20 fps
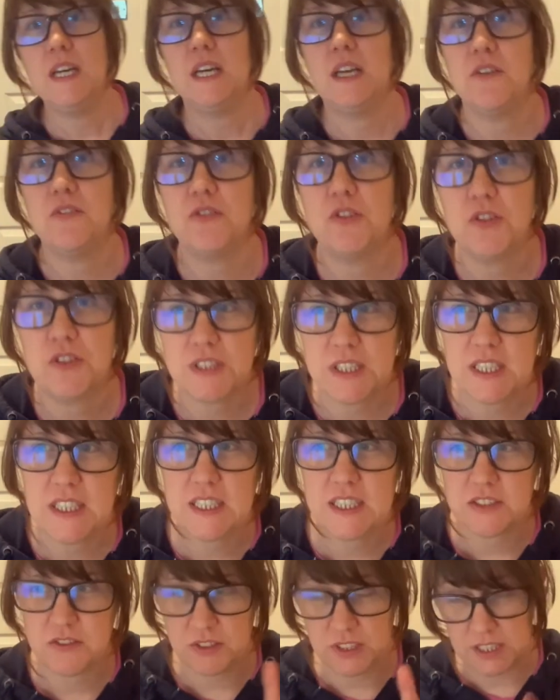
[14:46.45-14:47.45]
If you see
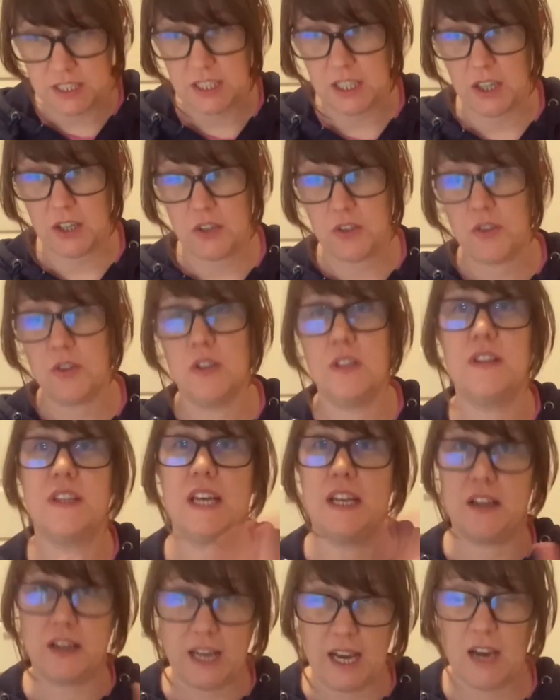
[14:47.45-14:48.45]
this video,
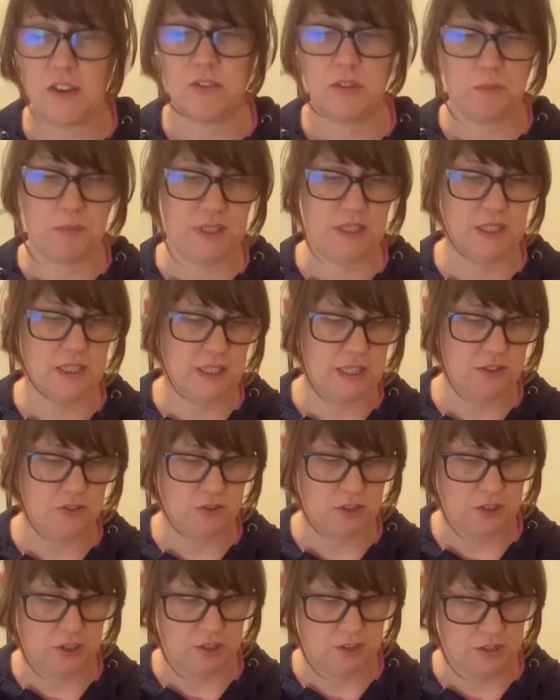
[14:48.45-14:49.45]
then I haven't been
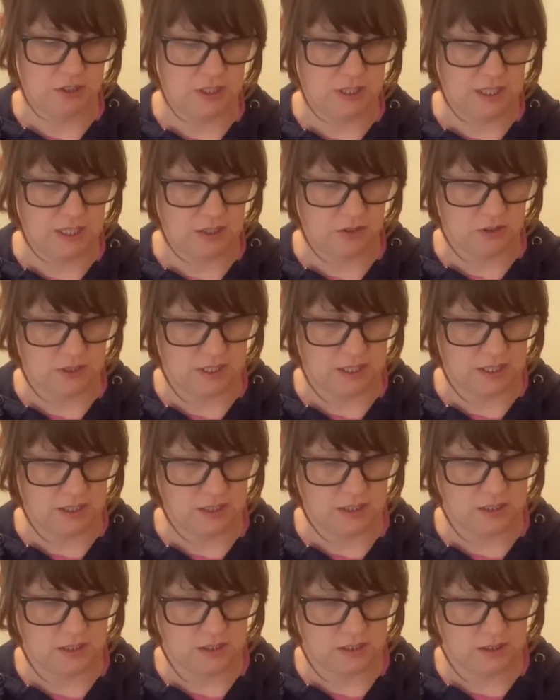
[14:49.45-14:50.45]
electrocuted. How's that?
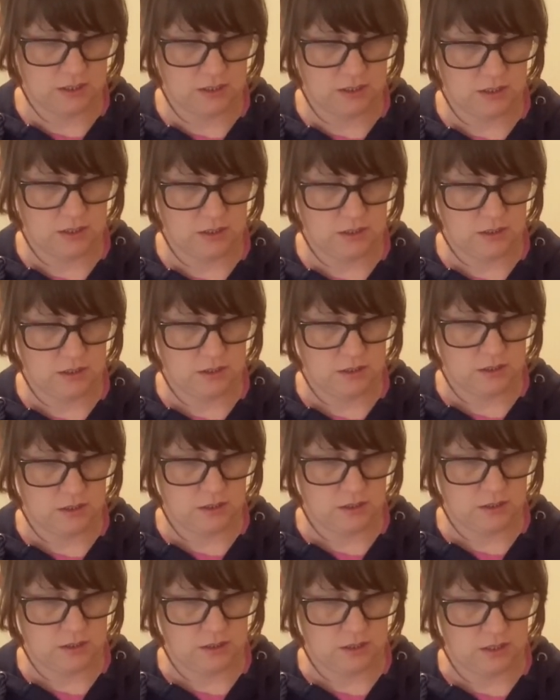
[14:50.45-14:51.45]

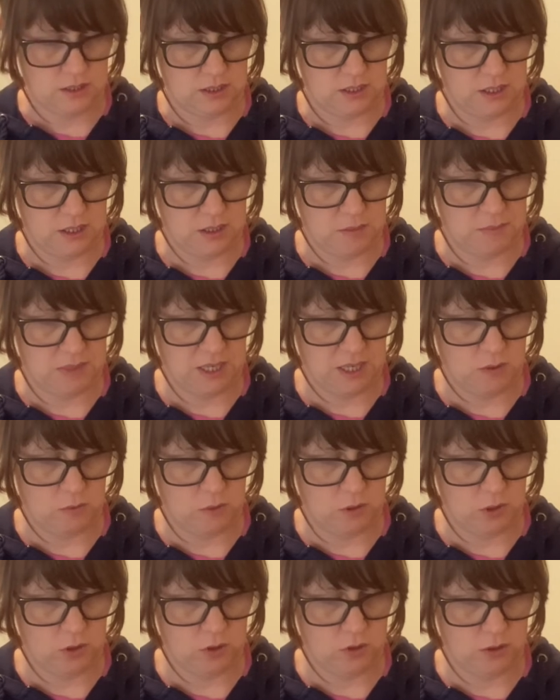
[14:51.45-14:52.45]
Aha,
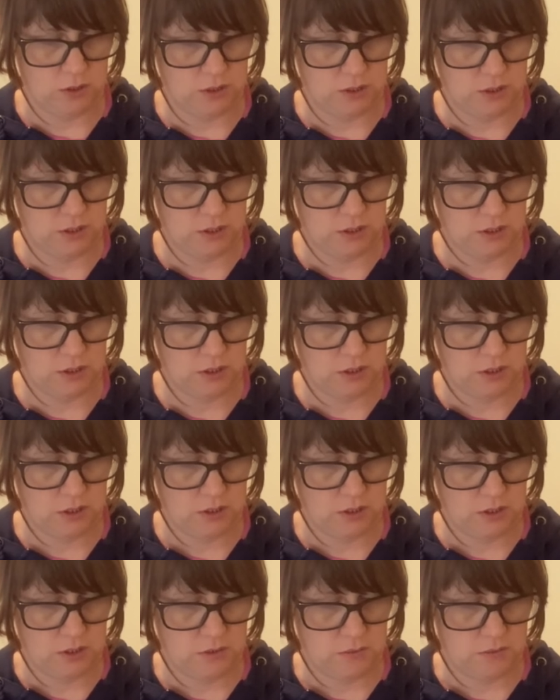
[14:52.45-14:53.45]
power on.
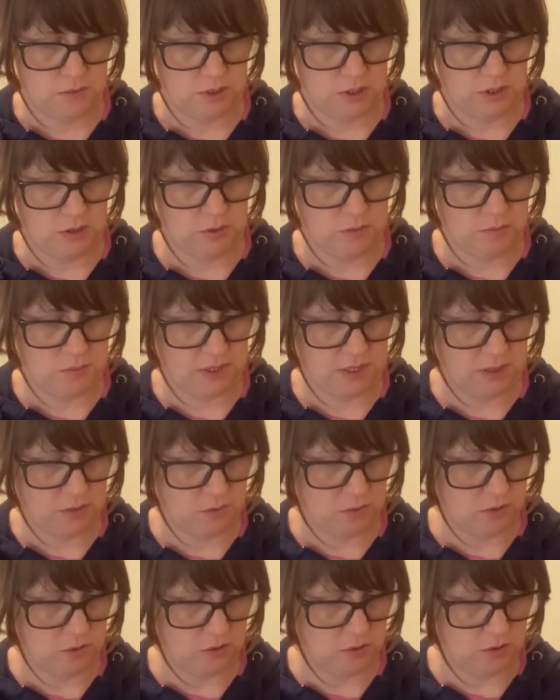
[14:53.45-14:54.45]
No,
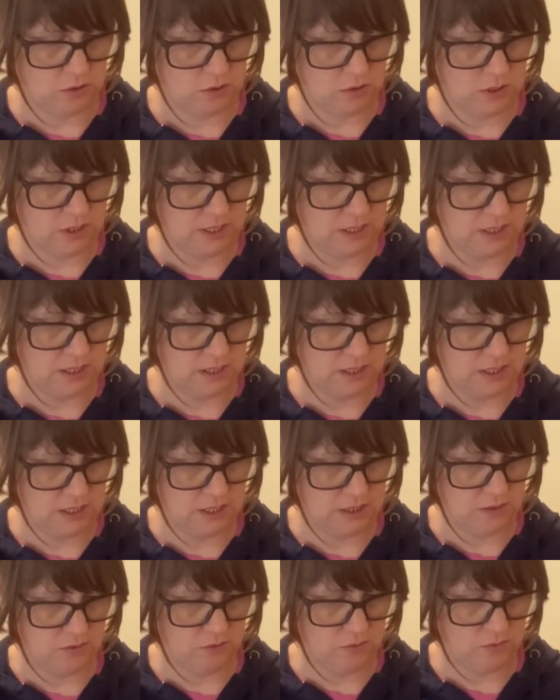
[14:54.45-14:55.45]
power on, and
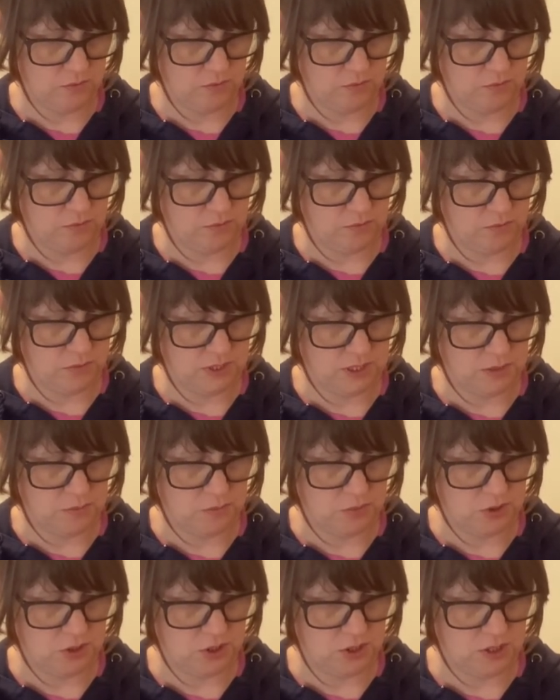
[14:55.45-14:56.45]
then
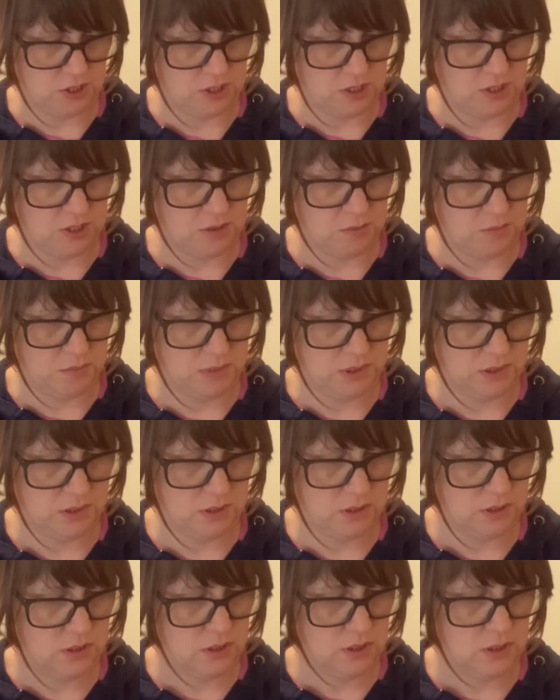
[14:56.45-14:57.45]
temperature up,
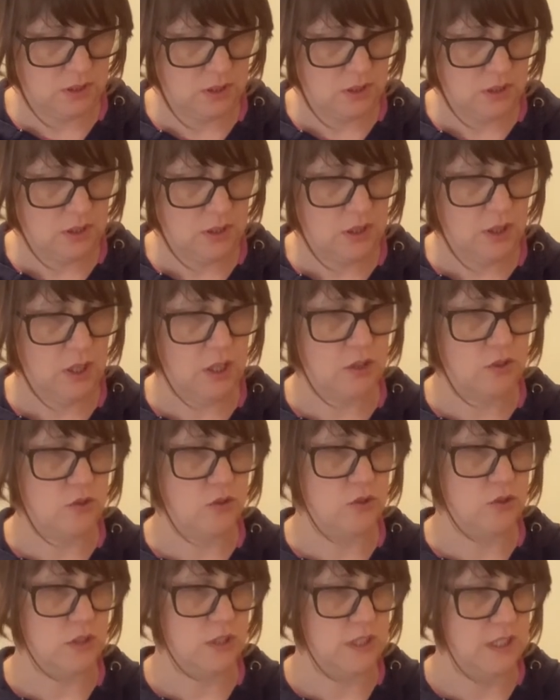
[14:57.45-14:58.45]

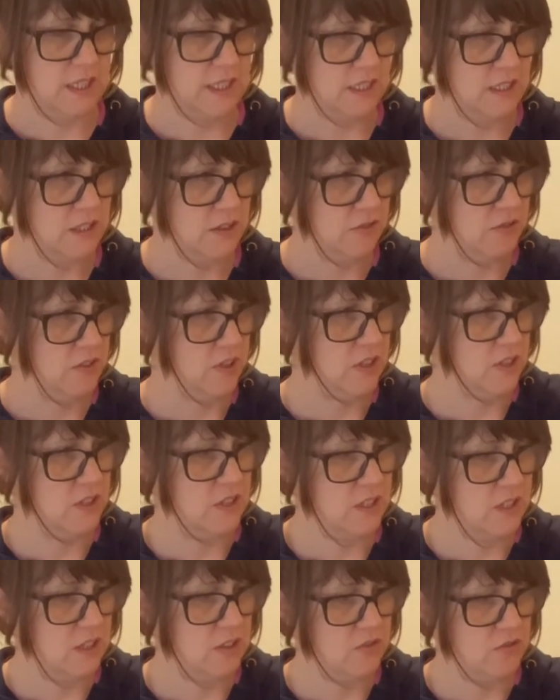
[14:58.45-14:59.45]

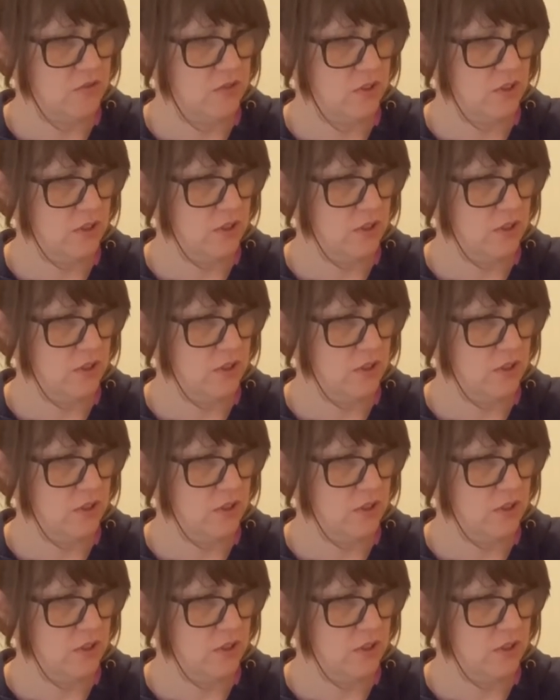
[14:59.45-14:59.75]
185.